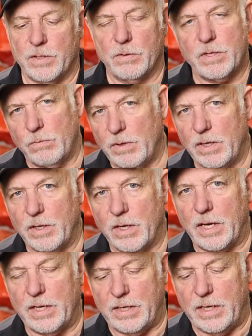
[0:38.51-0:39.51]
So it's a really
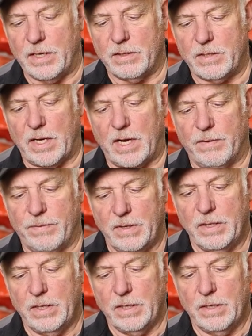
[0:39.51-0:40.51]
good idea to have
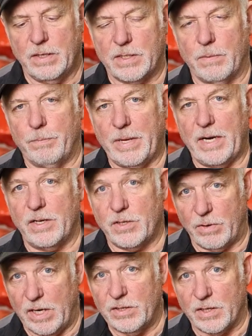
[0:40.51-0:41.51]
some
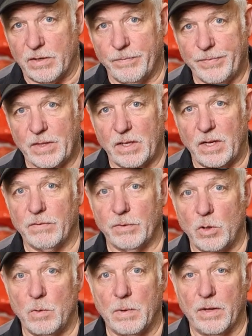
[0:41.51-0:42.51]
penetration of
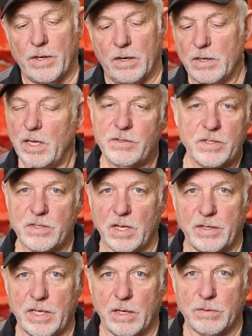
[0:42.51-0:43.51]
lube on there, not just
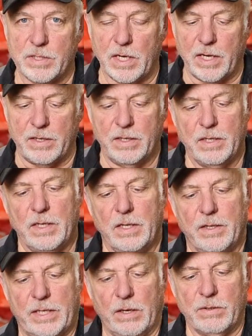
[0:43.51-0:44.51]
on the outside.
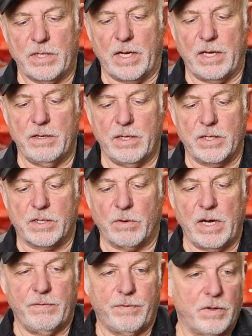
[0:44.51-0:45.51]
The outside is
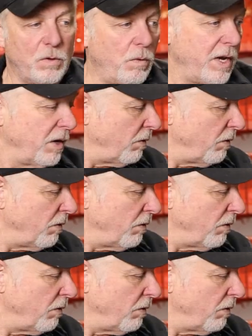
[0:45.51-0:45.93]
great for the way it